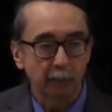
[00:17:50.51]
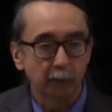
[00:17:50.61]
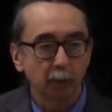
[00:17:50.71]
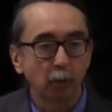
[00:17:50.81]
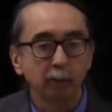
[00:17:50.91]

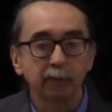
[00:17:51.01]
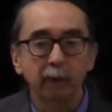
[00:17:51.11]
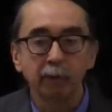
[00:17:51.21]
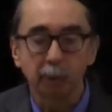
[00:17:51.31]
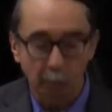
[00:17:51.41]
so it's
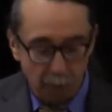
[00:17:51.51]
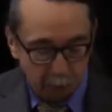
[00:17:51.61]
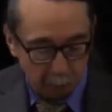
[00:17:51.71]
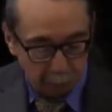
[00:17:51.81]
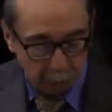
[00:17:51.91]
very small
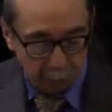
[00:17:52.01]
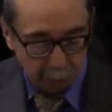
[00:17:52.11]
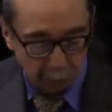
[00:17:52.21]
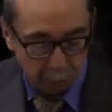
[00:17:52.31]
communities.